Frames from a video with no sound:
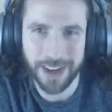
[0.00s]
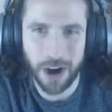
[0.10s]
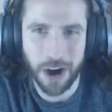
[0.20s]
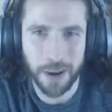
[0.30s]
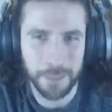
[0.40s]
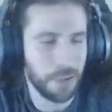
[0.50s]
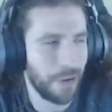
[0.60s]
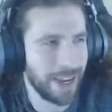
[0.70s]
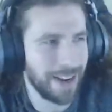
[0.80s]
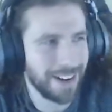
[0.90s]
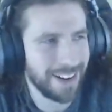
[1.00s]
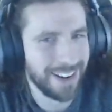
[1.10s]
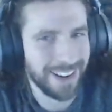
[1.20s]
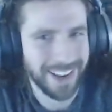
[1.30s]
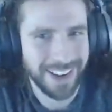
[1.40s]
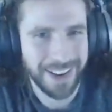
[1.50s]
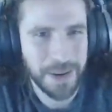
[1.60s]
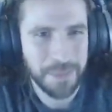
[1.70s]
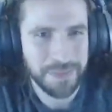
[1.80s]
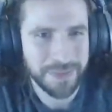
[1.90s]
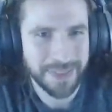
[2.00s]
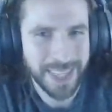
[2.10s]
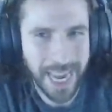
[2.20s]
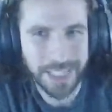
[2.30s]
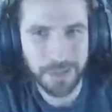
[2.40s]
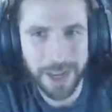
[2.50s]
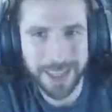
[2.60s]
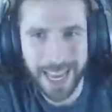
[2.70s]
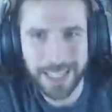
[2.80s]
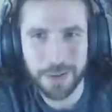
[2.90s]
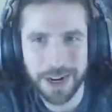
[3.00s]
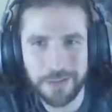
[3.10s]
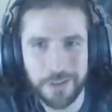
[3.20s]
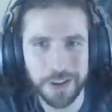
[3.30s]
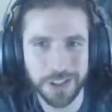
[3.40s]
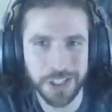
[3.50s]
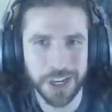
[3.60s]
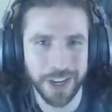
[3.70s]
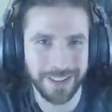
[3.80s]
on point. That's when it feels good.